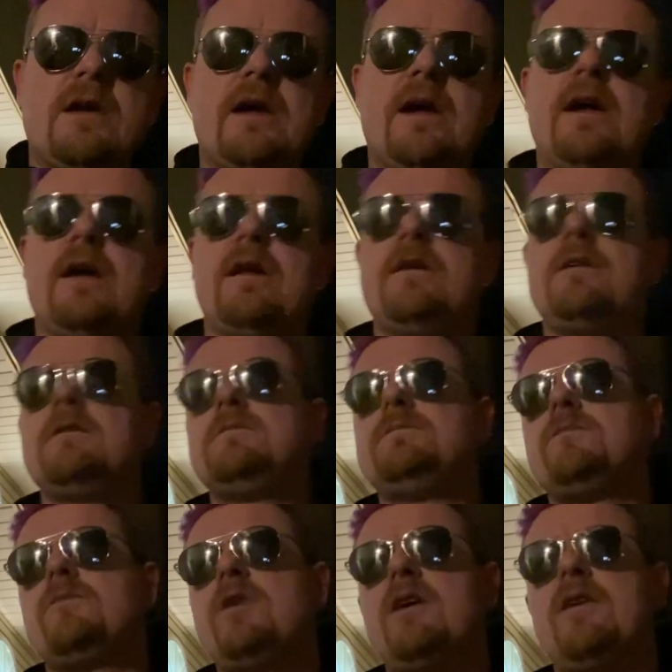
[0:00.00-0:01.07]
And
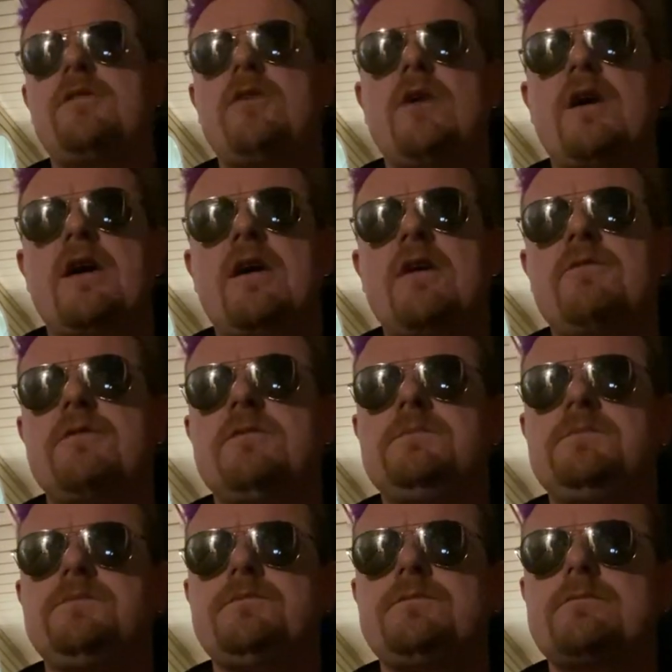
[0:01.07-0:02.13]
we also have,
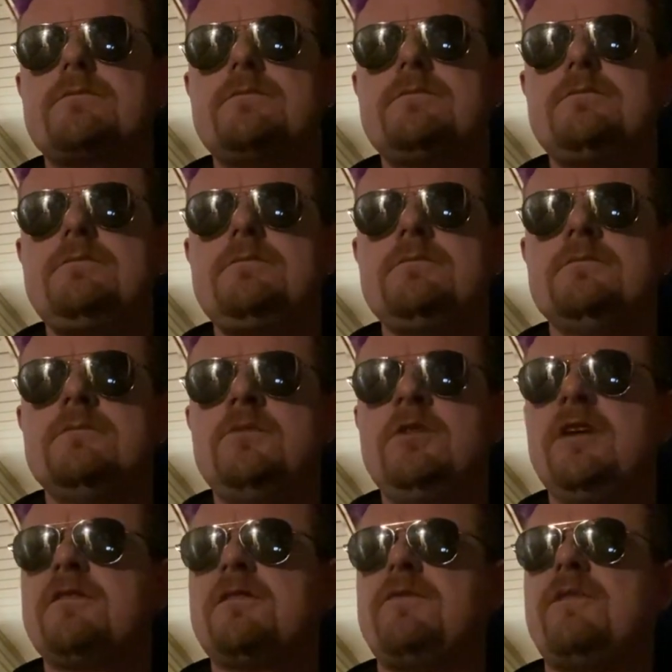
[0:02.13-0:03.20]
what
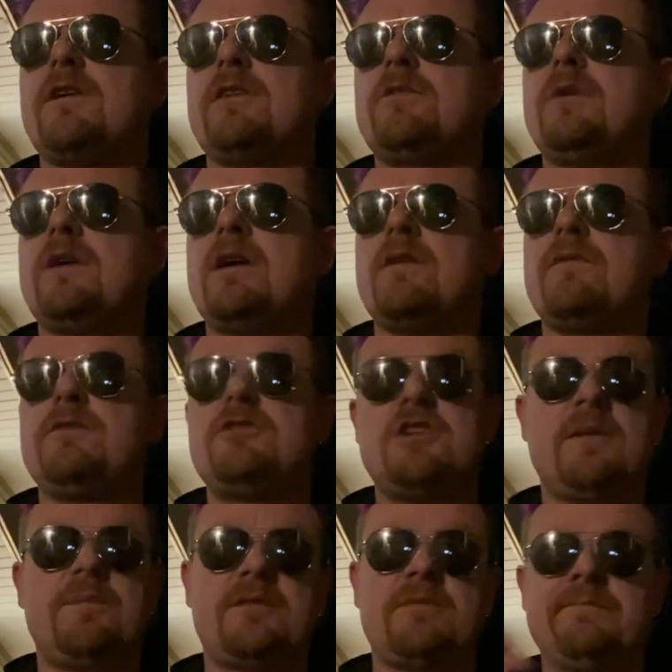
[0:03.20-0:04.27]
else the fuck do we have?
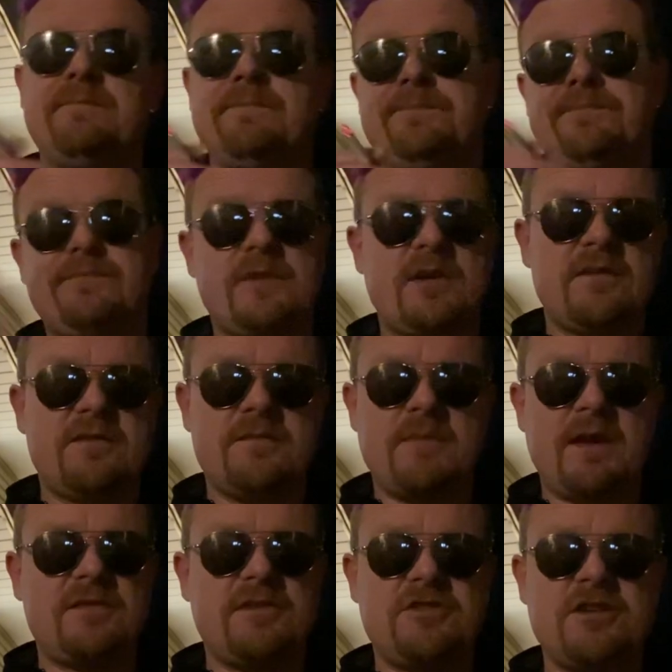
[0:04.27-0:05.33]
Chips, some
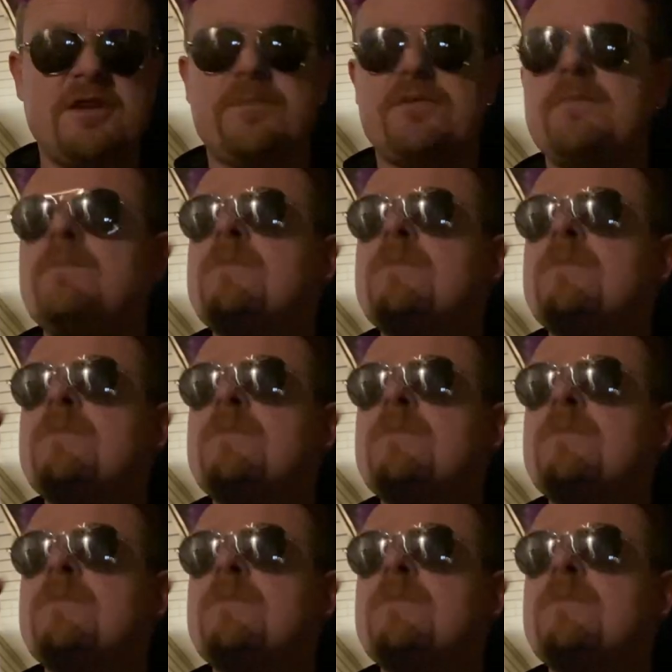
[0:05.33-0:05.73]
basic chips.